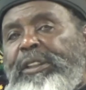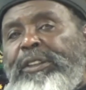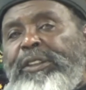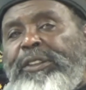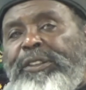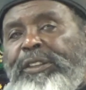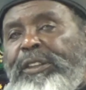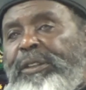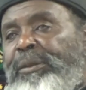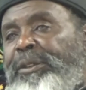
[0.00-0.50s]

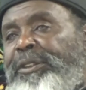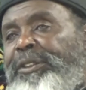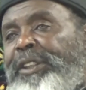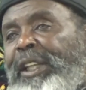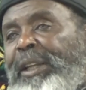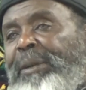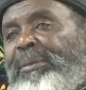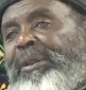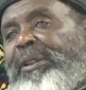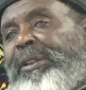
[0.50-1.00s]
See what's
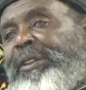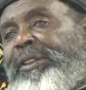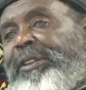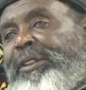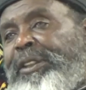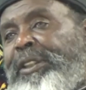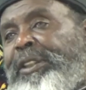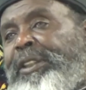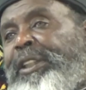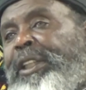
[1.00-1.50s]
happening.
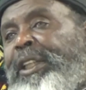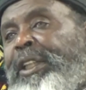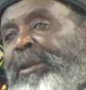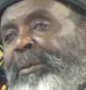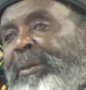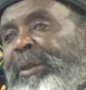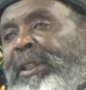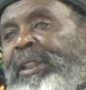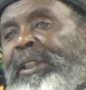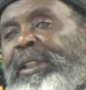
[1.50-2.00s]
Yeah,
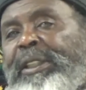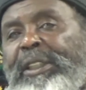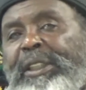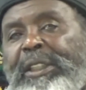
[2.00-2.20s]
man.